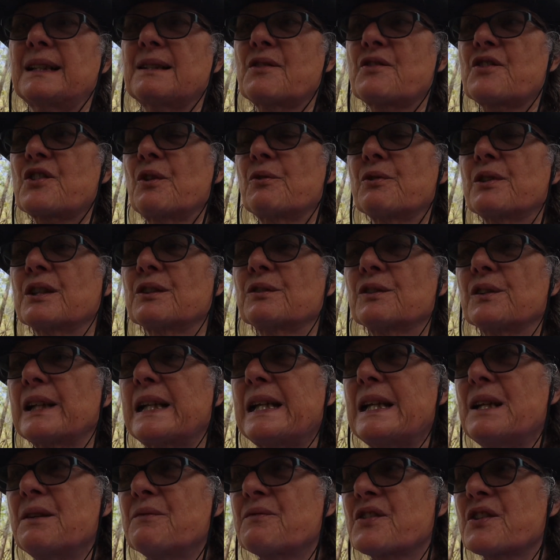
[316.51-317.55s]
So their
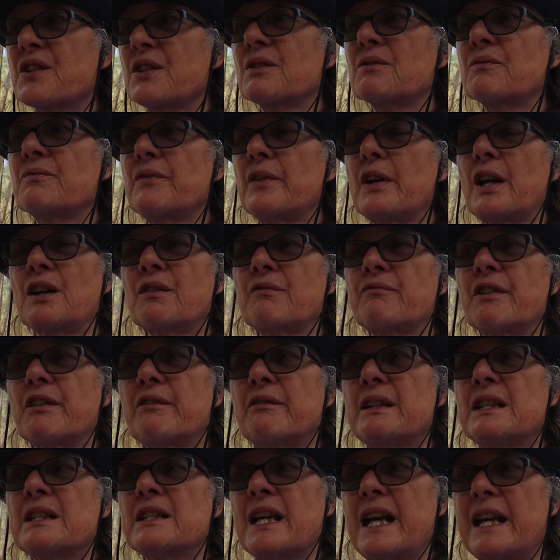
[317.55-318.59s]
leaves are
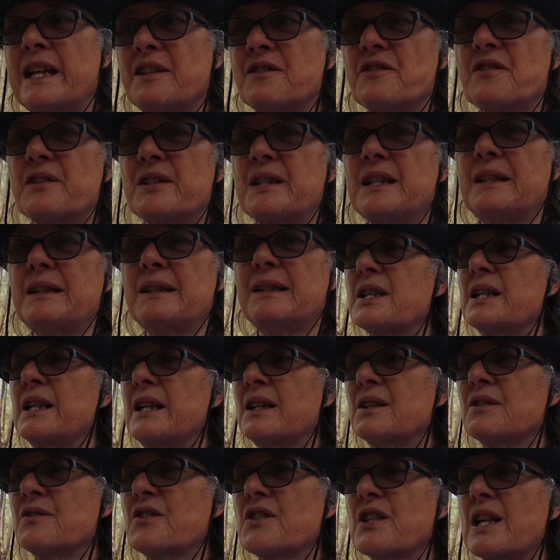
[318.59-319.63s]
very tasty to
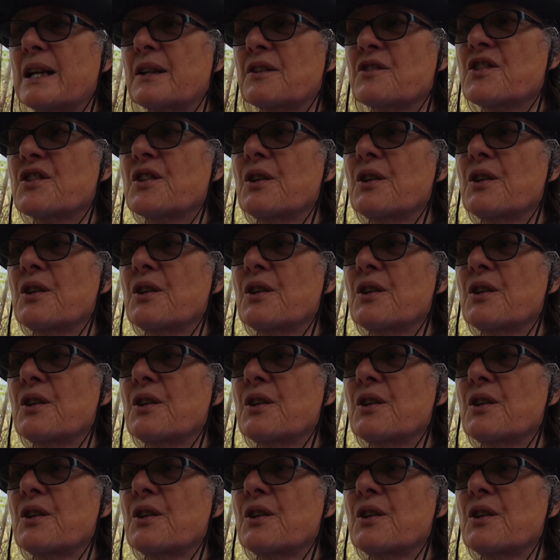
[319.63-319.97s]
insects.